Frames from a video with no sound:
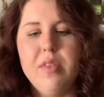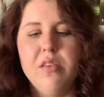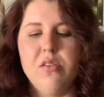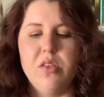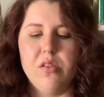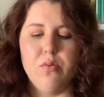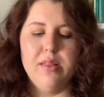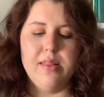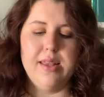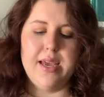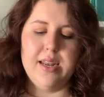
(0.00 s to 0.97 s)
So this
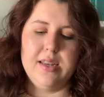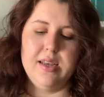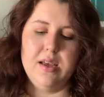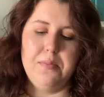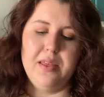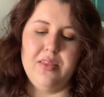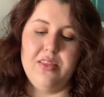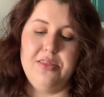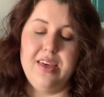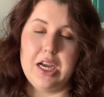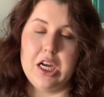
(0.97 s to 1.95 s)
one's knit a bit
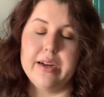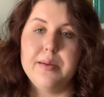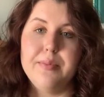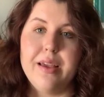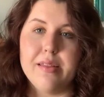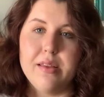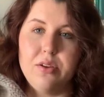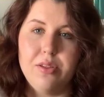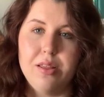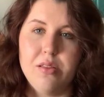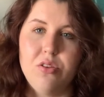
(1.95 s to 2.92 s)
thicker because it
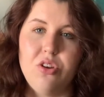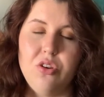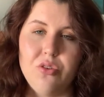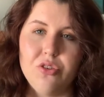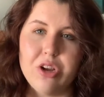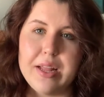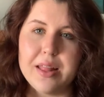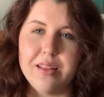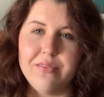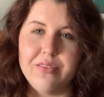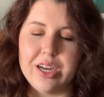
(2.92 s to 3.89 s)
uses 2
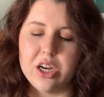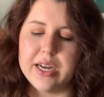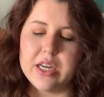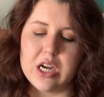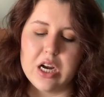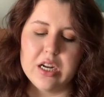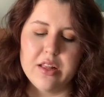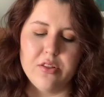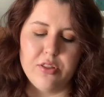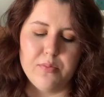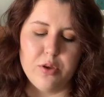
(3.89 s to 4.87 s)
strands of fingering yarn.
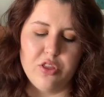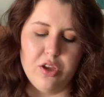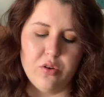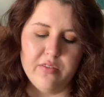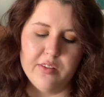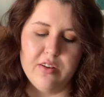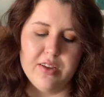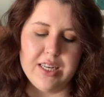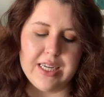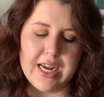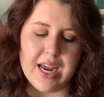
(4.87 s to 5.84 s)
So it's about the equivalent of a
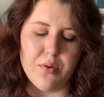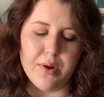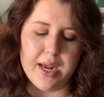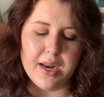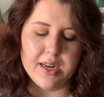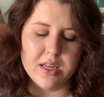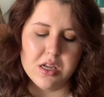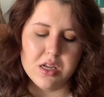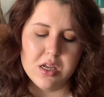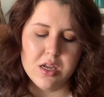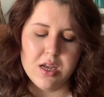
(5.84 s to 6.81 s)
DK weight.
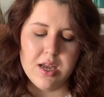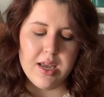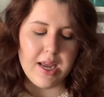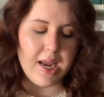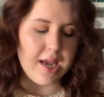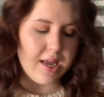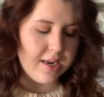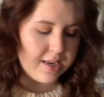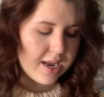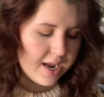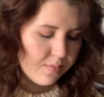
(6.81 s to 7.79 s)

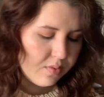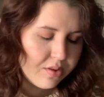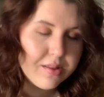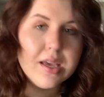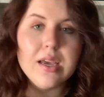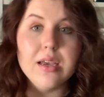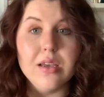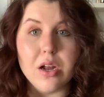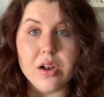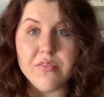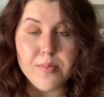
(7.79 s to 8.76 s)
And I'm using
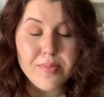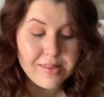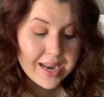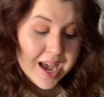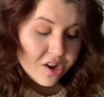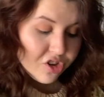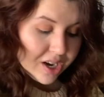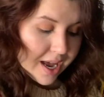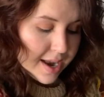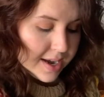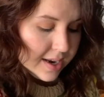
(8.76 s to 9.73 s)
yarn from Stash
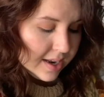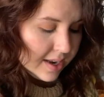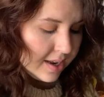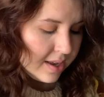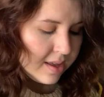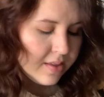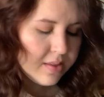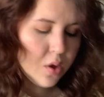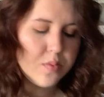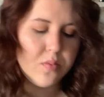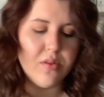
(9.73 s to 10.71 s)
again.
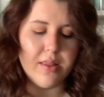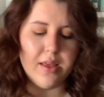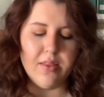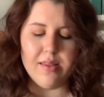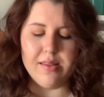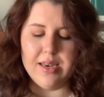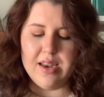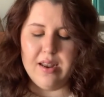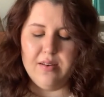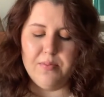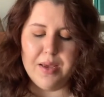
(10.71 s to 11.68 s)
So I'm using this
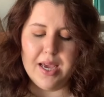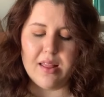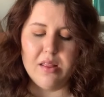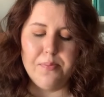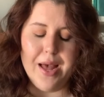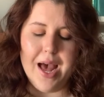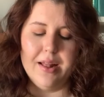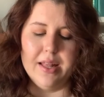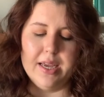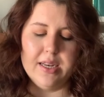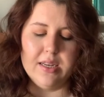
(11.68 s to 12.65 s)
Knit Picks
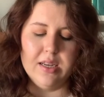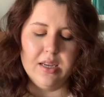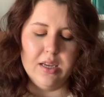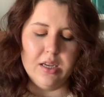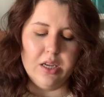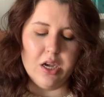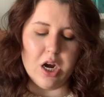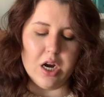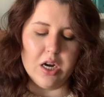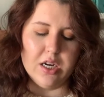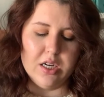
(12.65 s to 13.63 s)
palette
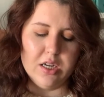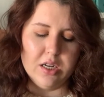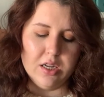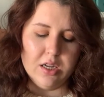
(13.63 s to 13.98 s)
yarn.